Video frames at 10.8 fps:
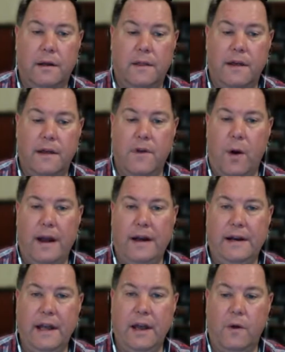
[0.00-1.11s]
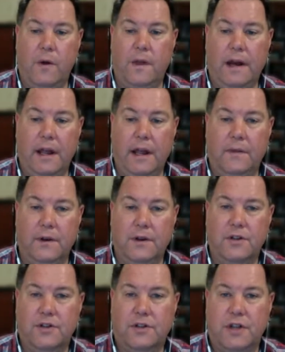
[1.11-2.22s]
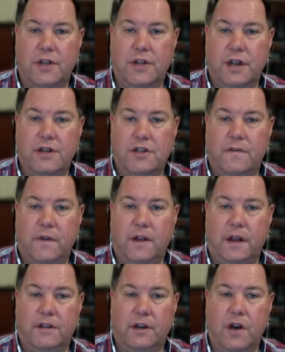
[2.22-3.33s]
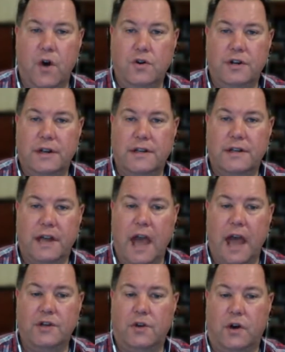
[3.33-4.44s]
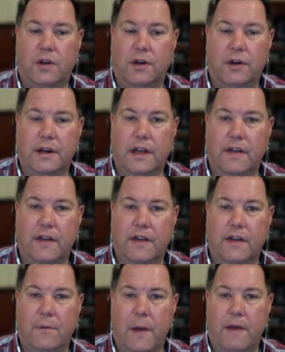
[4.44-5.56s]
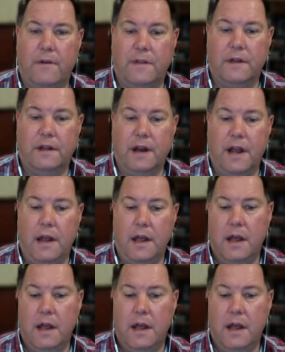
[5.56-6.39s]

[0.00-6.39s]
They have no idea what they need. They just feel like the coaching is a catch-all and going to give them everything they need.